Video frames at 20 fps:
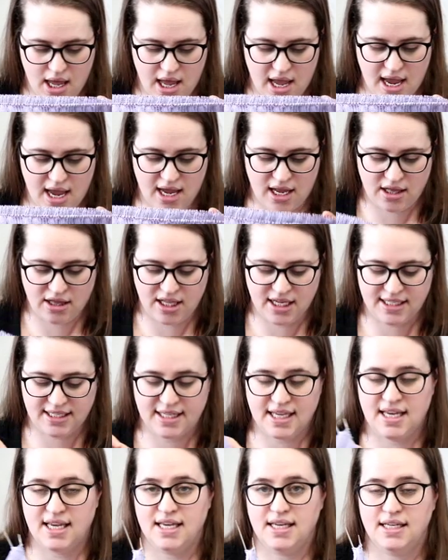And this
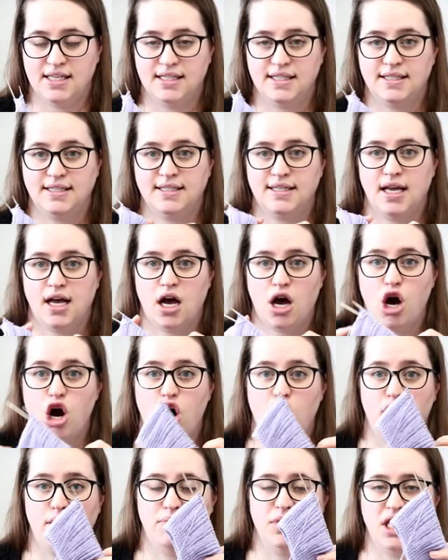is
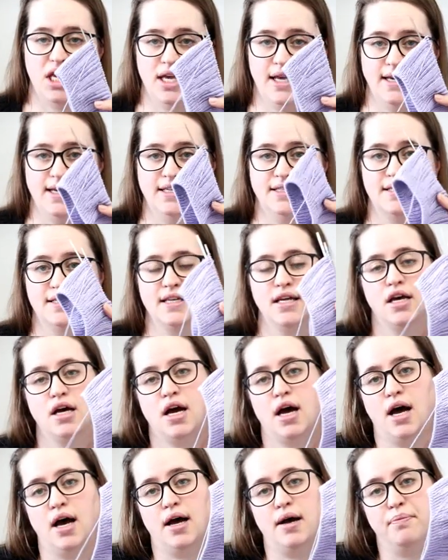Hobby's
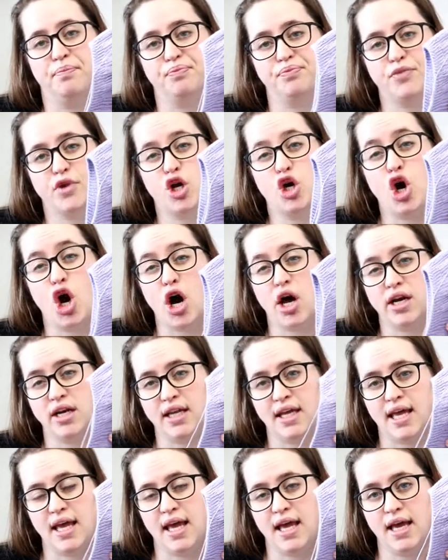
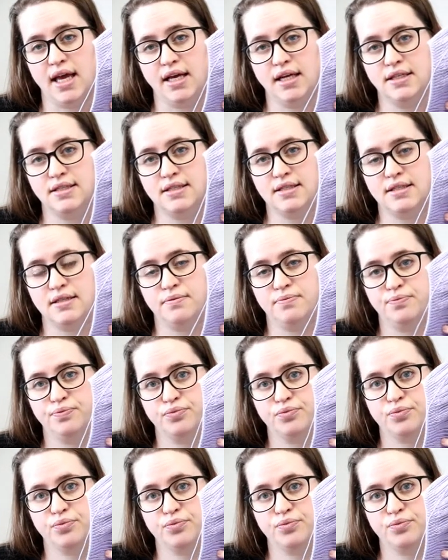Cotton Kings